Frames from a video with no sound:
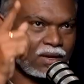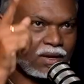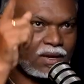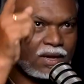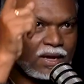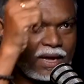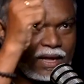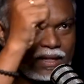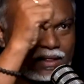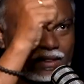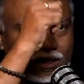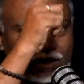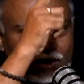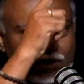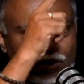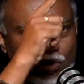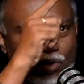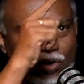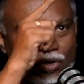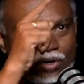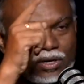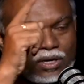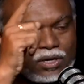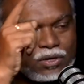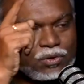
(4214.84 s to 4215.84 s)
and these
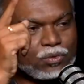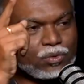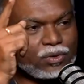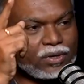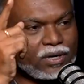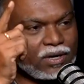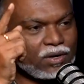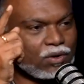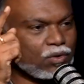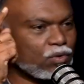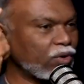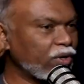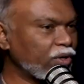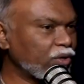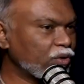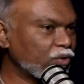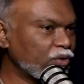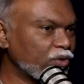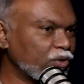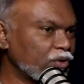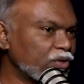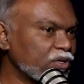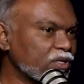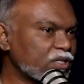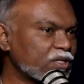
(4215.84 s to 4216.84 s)
all are routing going to
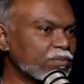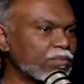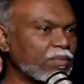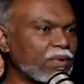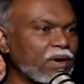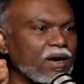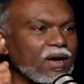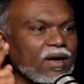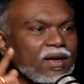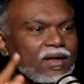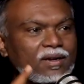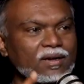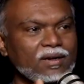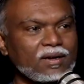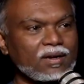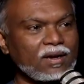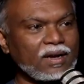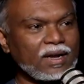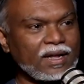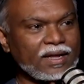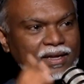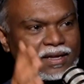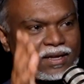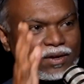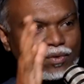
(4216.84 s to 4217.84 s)
your spine
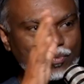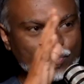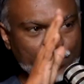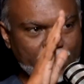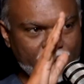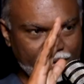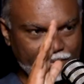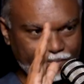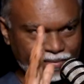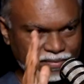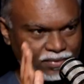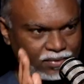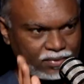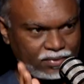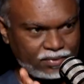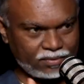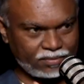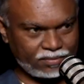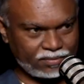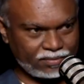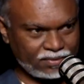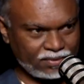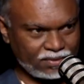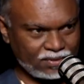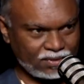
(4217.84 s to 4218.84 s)
like a wave.
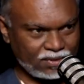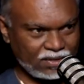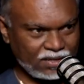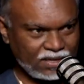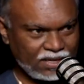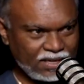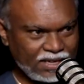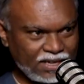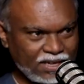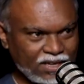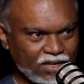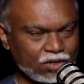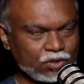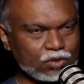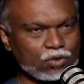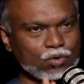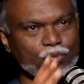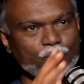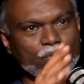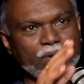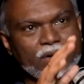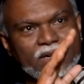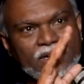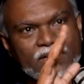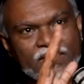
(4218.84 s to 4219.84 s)
So
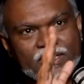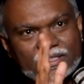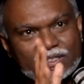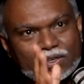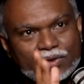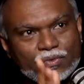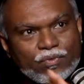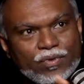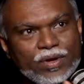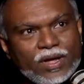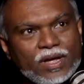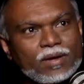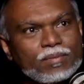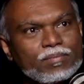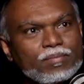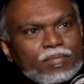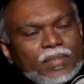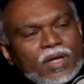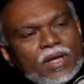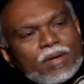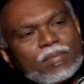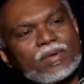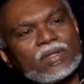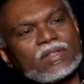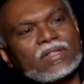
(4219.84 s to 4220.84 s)
when it is a wave,
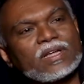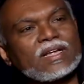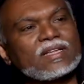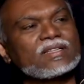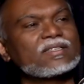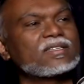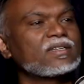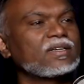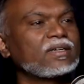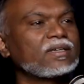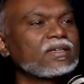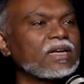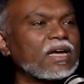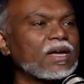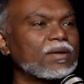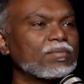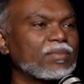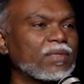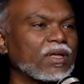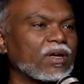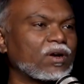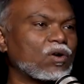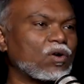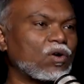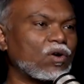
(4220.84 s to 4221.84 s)
maybe the ancient time
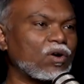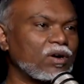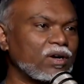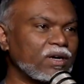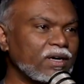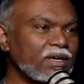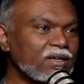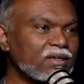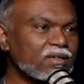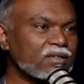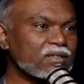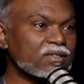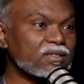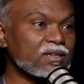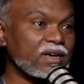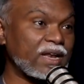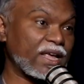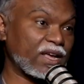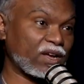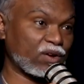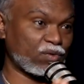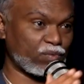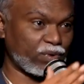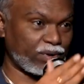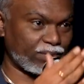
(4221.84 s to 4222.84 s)
they call it
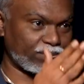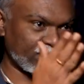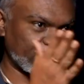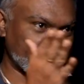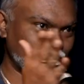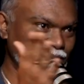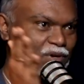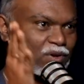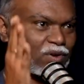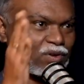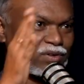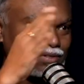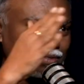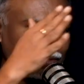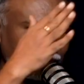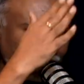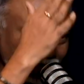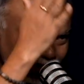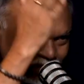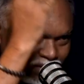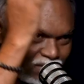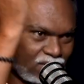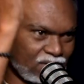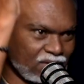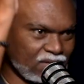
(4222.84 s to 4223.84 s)
snake waves, because
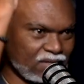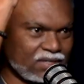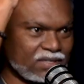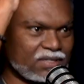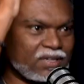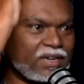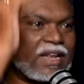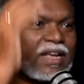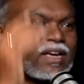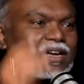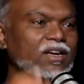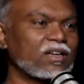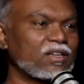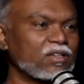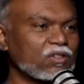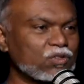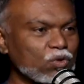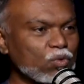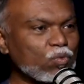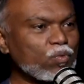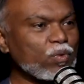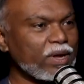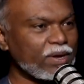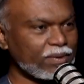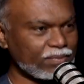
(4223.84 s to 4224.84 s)
snake also
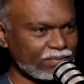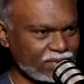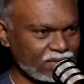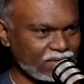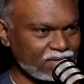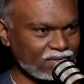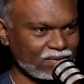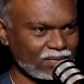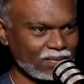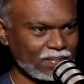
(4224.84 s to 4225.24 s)
waves.